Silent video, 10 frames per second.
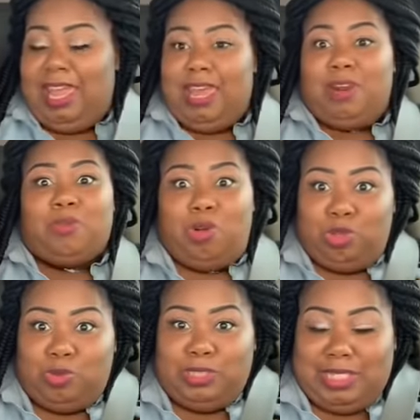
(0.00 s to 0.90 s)
and a
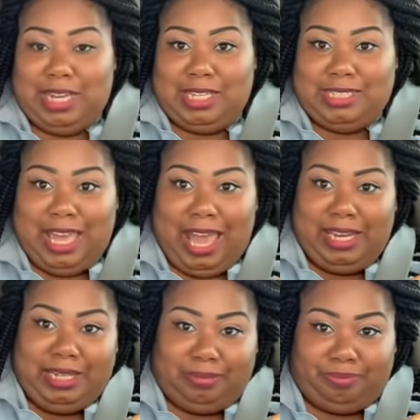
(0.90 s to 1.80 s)
roach was in a
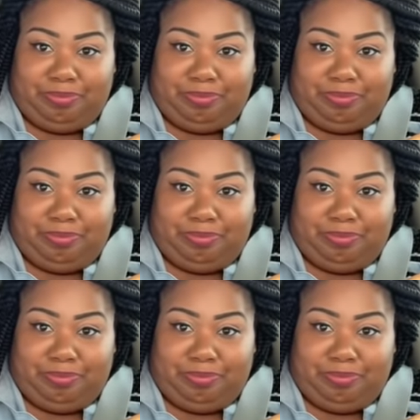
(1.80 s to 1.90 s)
salad.